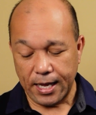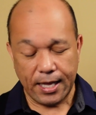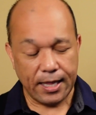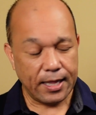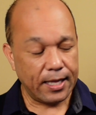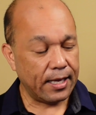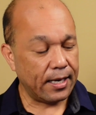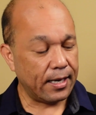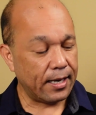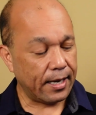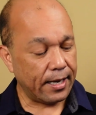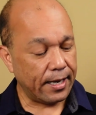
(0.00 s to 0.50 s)
And
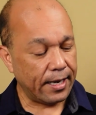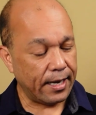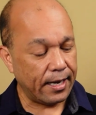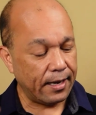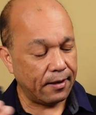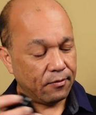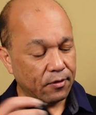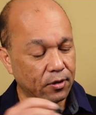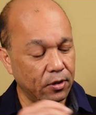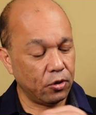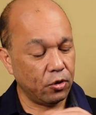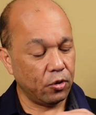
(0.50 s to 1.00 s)
then I
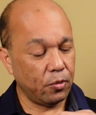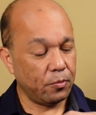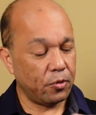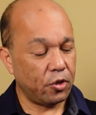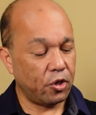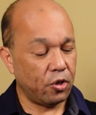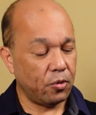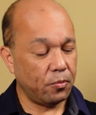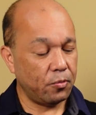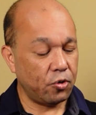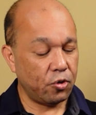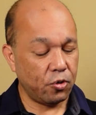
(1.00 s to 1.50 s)
have the Lume
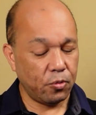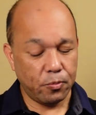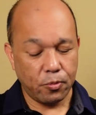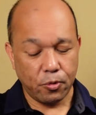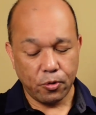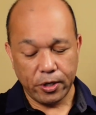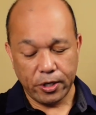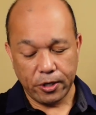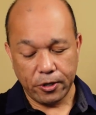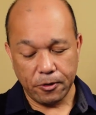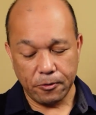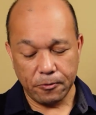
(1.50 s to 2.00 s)
Cube
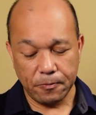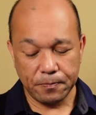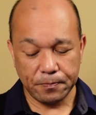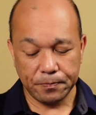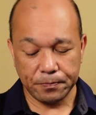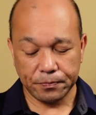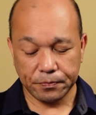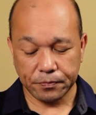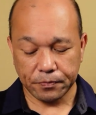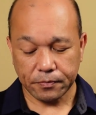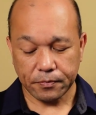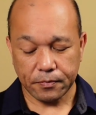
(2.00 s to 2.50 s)
2.0.
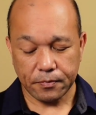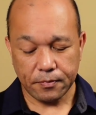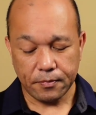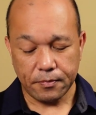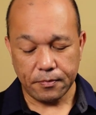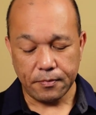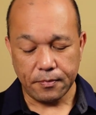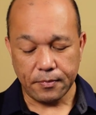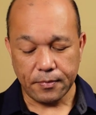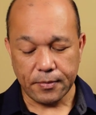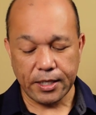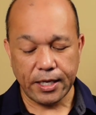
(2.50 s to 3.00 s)

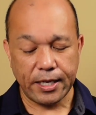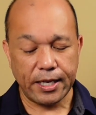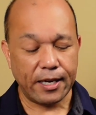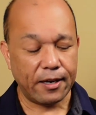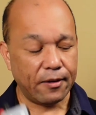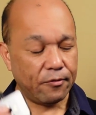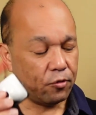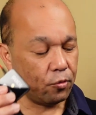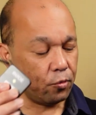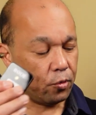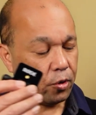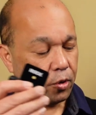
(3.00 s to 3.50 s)
I
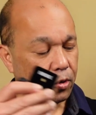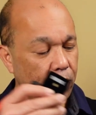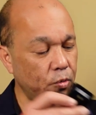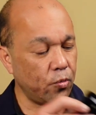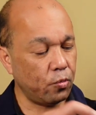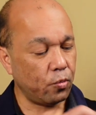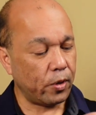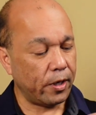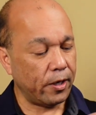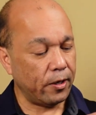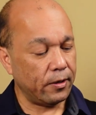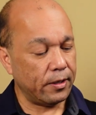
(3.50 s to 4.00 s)
have the
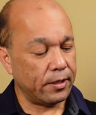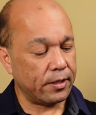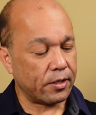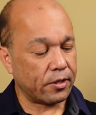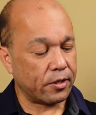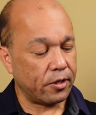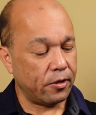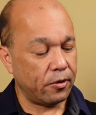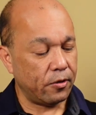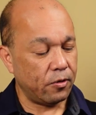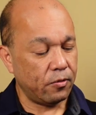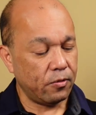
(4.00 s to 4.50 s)
Rode Wireless
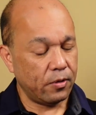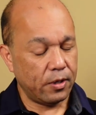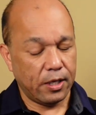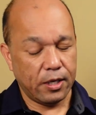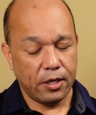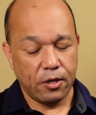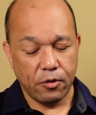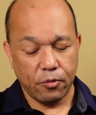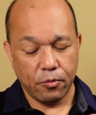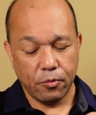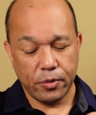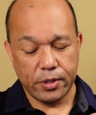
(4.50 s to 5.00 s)
Go
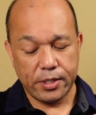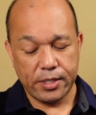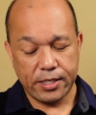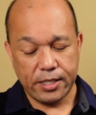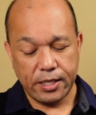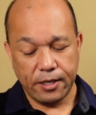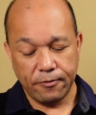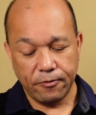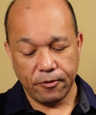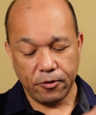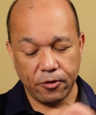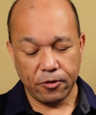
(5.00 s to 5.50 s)

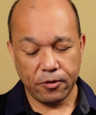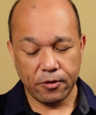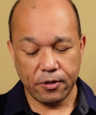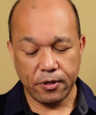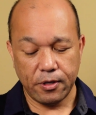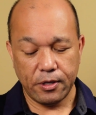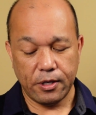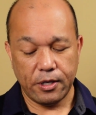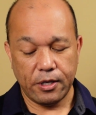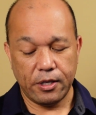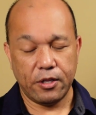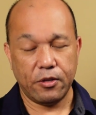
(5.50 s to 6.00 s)
receiver,
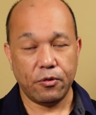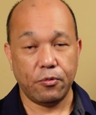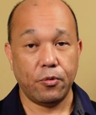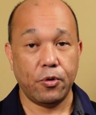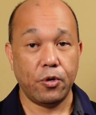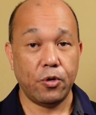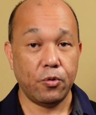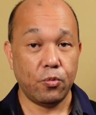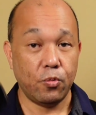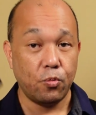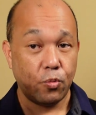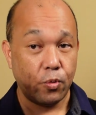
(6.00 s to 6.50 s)
the
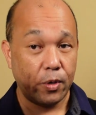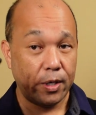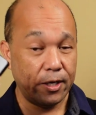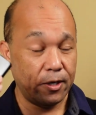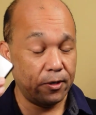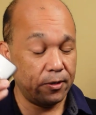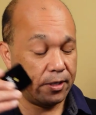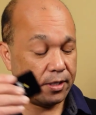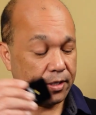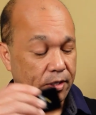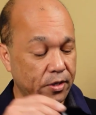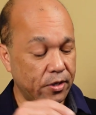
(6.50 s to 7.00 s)
Rode
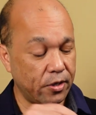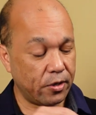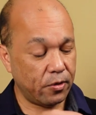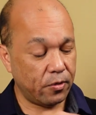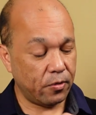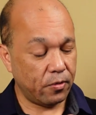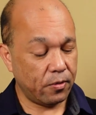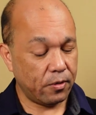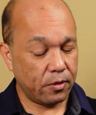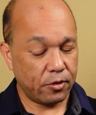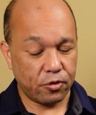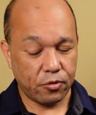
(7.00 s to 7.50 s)
Wireless
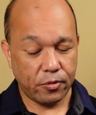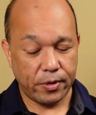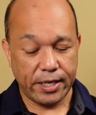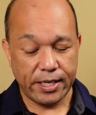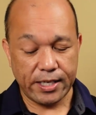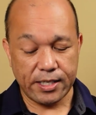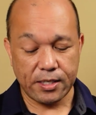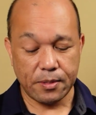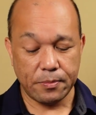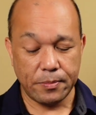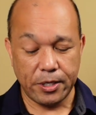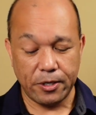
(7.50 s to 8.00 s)
Go
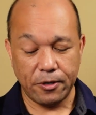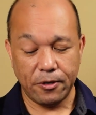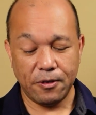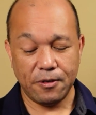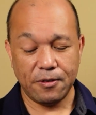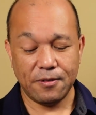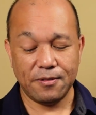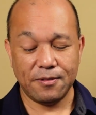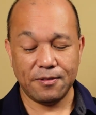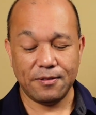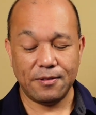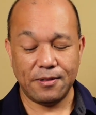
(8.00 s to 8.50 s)

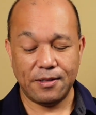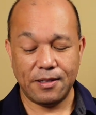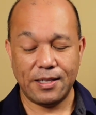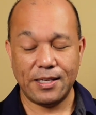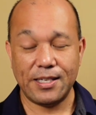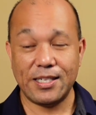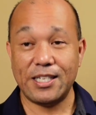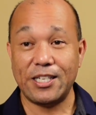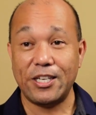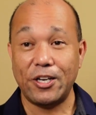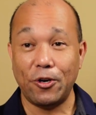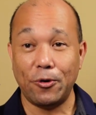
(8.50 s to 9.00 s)
transmitter, the
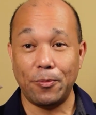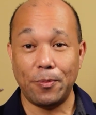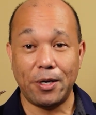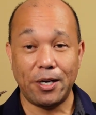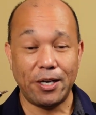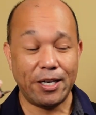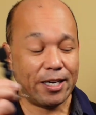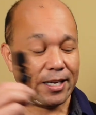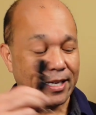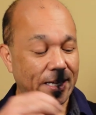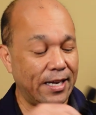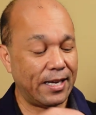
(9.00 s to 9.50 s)

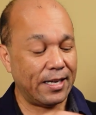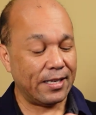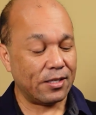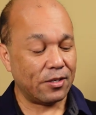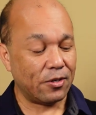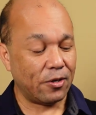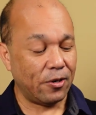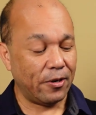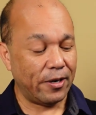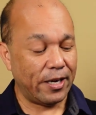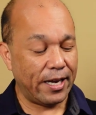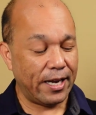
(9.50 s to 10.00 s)
Saramonic
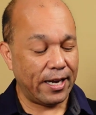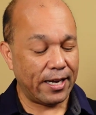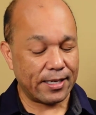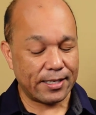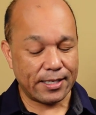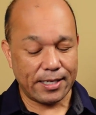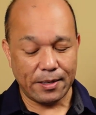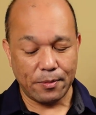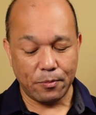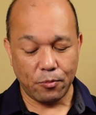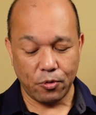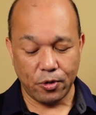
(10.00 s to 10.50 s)

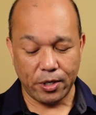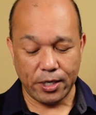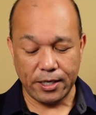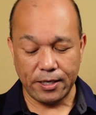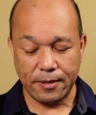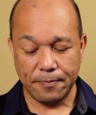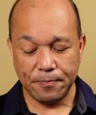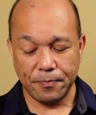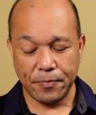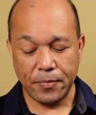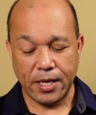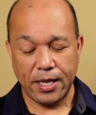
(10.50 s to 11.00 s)

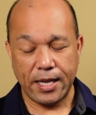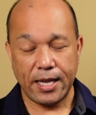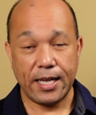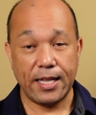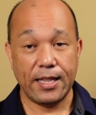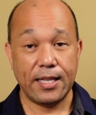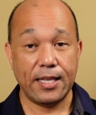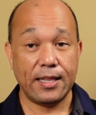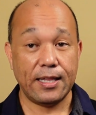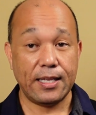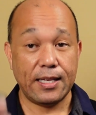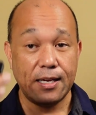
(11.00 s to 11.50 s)
SR-XM1,
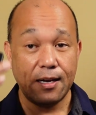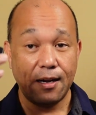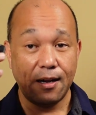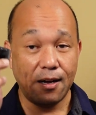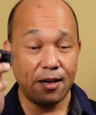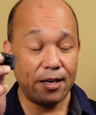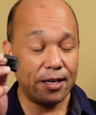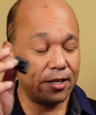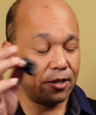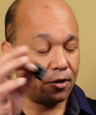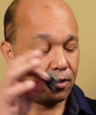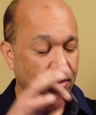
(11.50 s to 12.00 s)
and then the
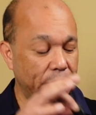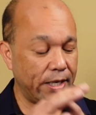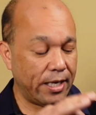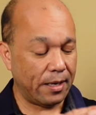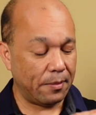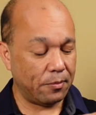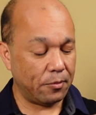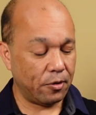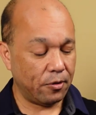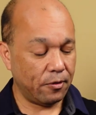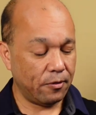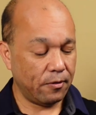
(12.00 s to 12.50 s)
audio
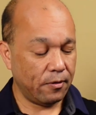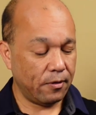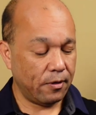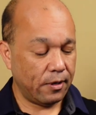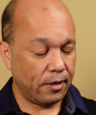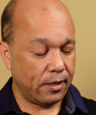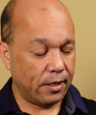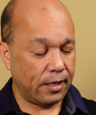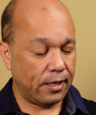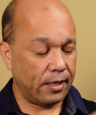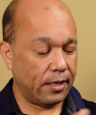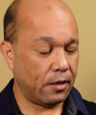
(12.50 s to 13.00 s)
adapter.
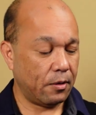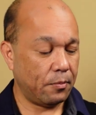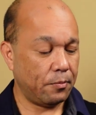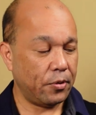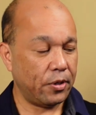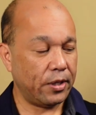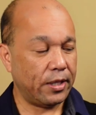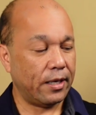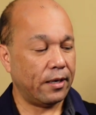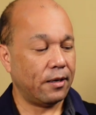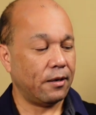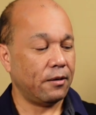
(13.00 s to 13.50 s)
And I'll
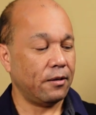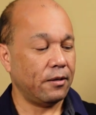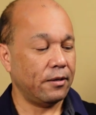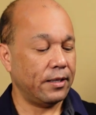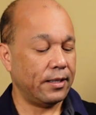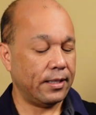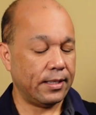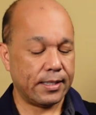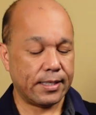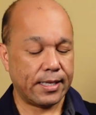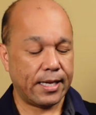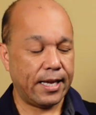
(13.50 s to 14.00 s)
put that all
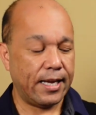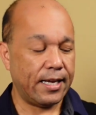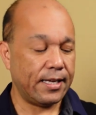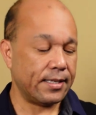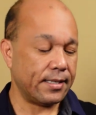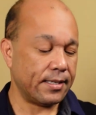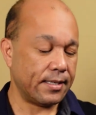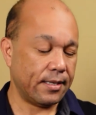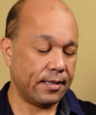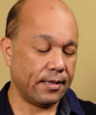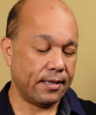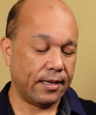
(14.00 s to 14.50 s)
in this
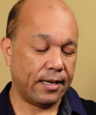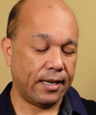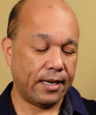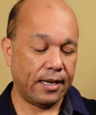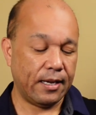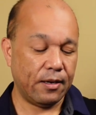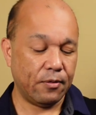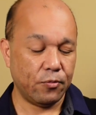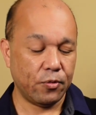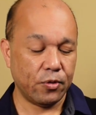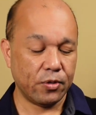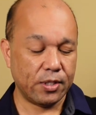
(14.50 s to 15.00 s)
case,
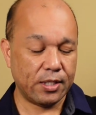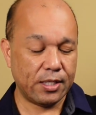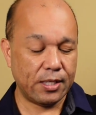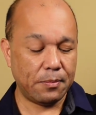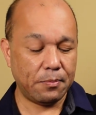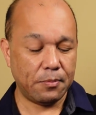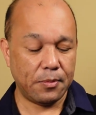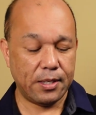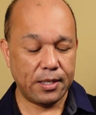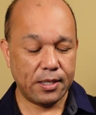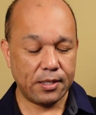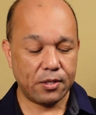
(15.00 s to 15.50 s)
and we'll
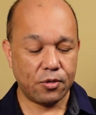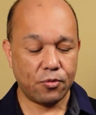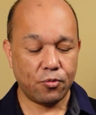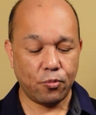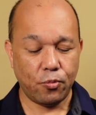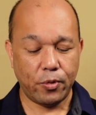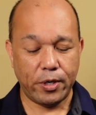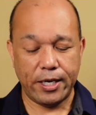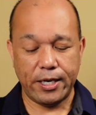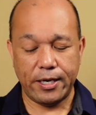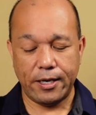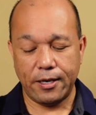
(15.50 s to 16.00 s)
zip this
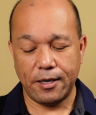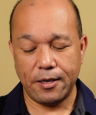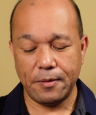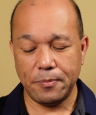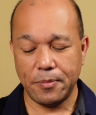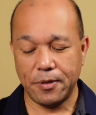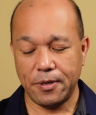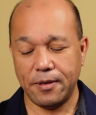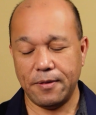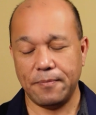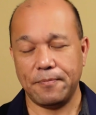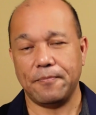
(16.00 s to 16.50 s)
right
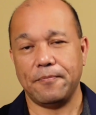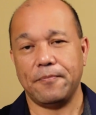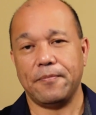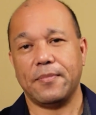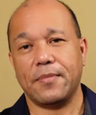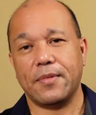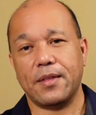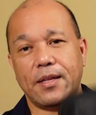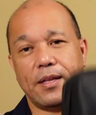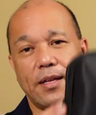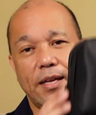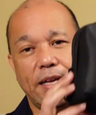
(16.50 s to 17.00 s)
up,
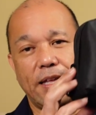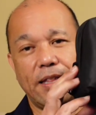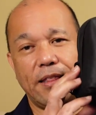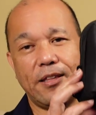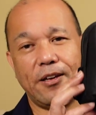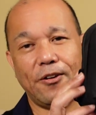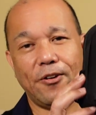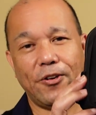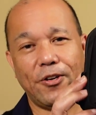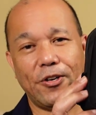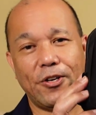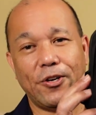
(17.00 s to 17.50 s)
and
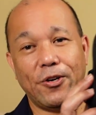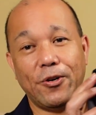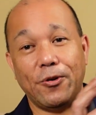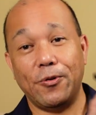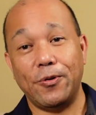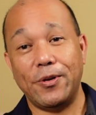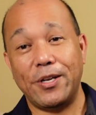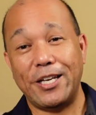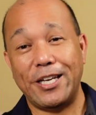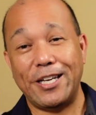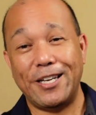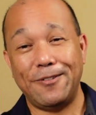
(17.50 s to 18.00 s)
there you go.
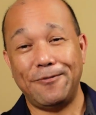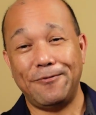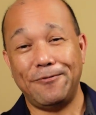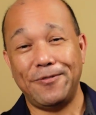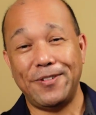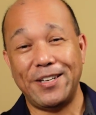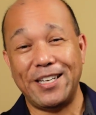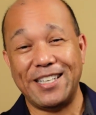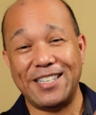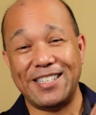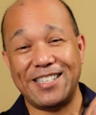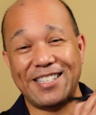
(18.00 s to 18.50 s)
It
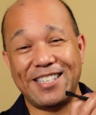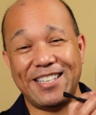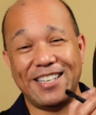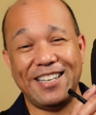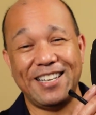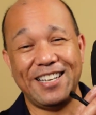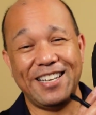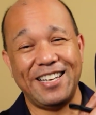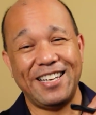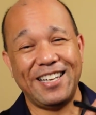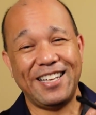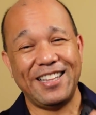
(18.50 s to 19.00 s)
fits.
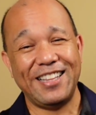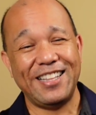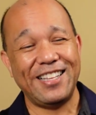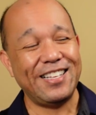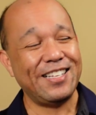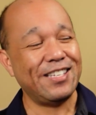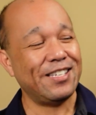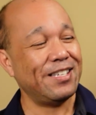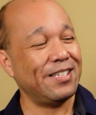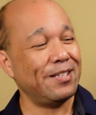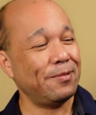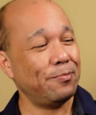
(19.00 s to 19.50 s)
And
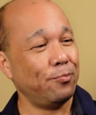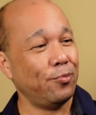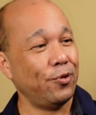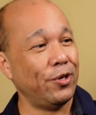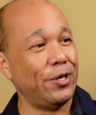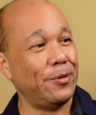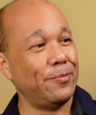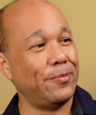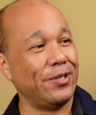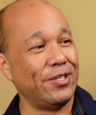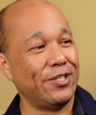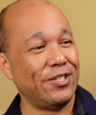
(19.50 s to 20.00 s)
this is
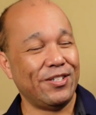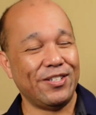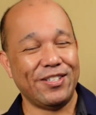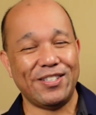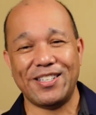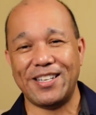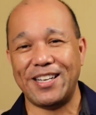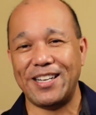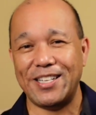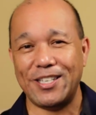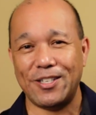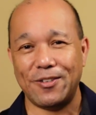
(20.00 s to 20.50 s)
pretty much the
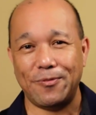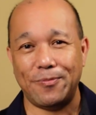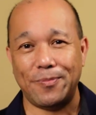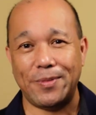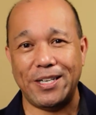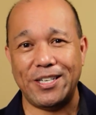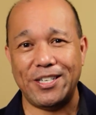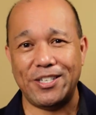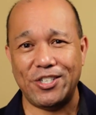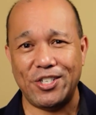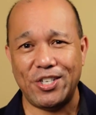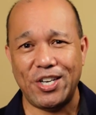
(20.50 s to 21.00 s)
size of
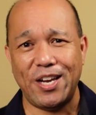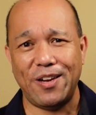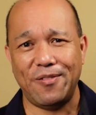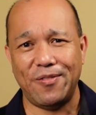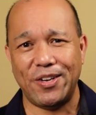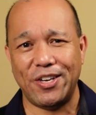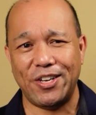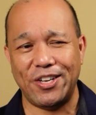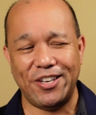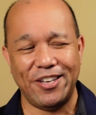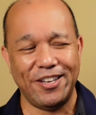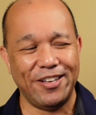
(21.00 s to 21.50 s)
my
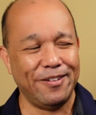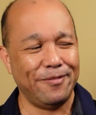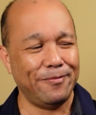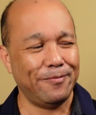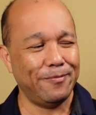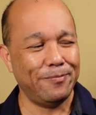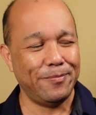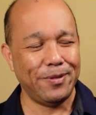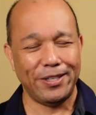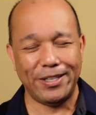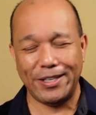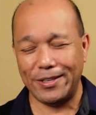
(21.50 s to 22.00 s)
shaving
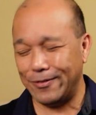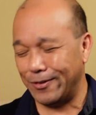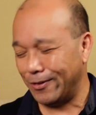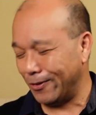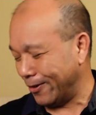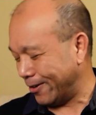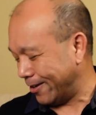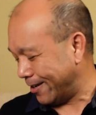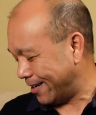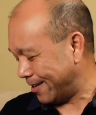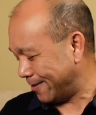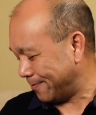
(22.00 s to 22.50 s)
kit, believe it
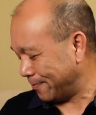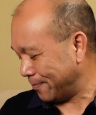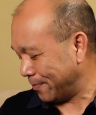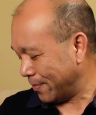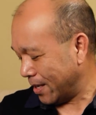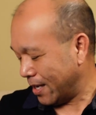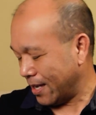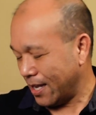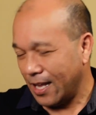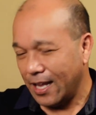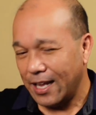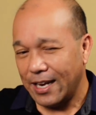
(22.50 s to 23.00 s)
or not.
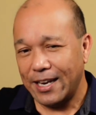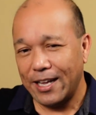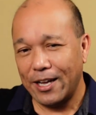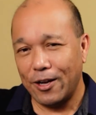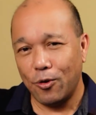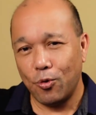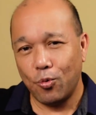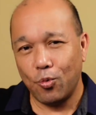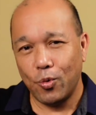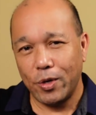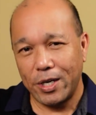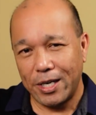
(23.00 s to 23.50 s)

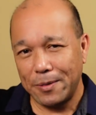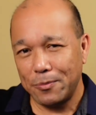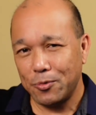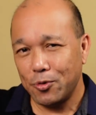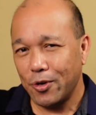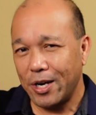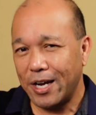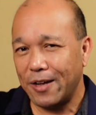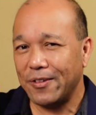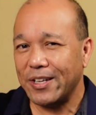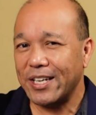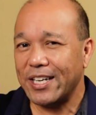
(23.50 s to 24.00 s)
Now, when I'm
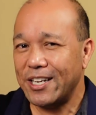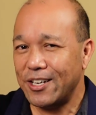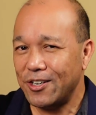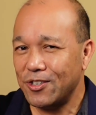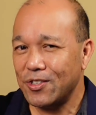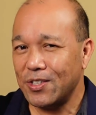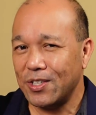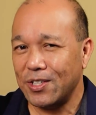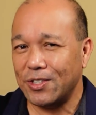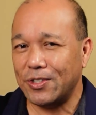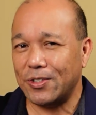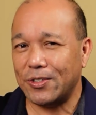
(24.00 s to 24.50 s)
traveling,
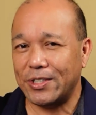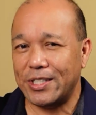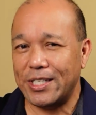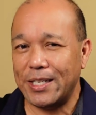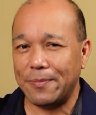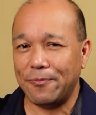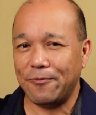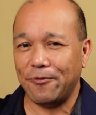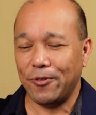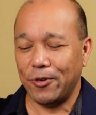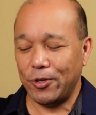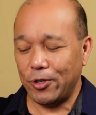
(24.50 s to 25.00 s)
here's a little
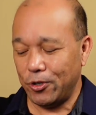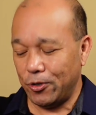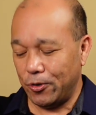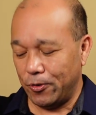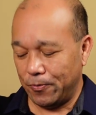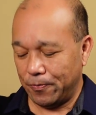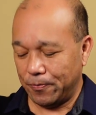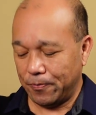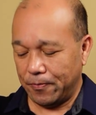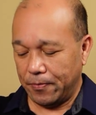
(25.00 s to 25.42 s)
tip for you.